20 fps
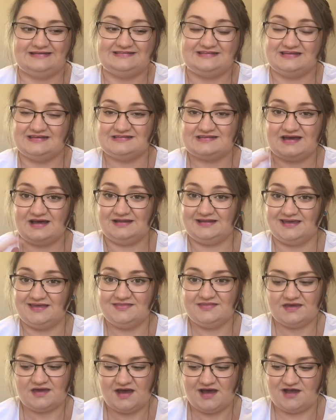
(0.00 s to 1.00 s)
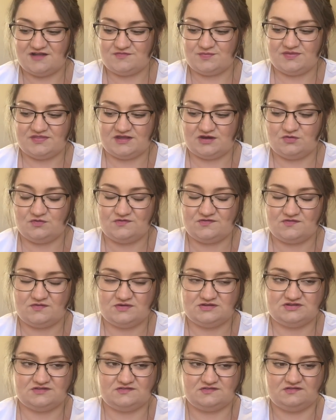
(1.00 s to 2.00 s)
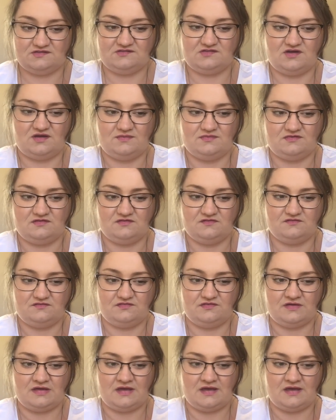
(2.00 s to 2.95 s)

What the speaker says: detail in the cards, but then also in terms of